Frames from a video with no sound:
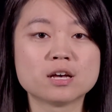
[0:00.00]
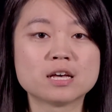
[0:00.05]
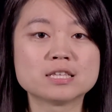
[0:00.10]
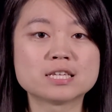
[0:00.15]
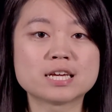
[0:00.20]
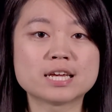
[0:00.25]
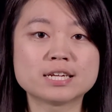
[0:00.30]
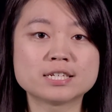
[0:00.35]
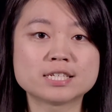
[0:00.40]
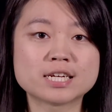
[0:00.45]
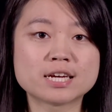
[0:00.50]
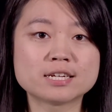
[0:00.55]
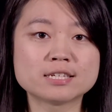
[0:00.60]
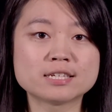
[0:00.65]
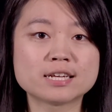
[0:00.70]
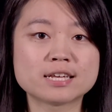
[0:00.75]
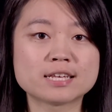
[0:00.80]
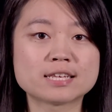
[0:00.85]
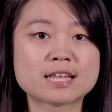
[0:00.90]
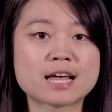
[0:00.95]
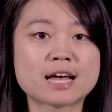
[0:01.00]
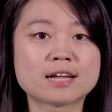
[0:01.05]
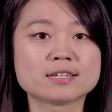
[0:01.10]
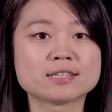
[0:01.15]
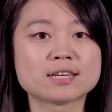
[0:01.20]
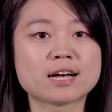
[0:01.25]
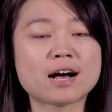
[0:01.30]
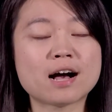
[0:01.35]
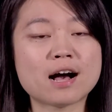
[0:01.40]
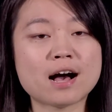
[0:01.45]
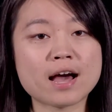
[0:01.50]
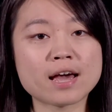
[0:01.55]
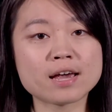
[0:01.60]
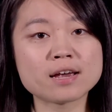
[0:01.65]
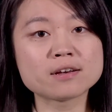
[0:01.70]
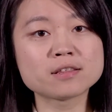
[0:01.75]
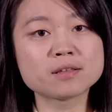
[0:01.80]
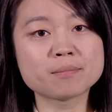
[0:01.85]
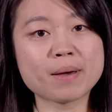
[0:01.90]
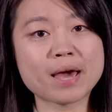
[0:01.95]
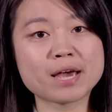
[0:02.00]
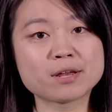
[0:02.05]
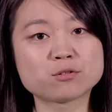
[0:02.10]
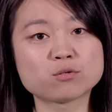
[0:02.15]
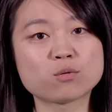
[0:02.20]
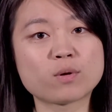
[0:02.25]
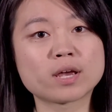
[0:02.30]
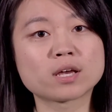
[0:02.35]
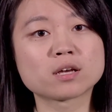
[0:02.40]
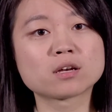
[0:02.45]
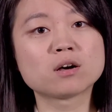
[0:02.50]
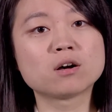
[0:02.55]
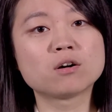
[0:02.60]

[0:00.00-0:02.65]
The intent is that the higher the page rank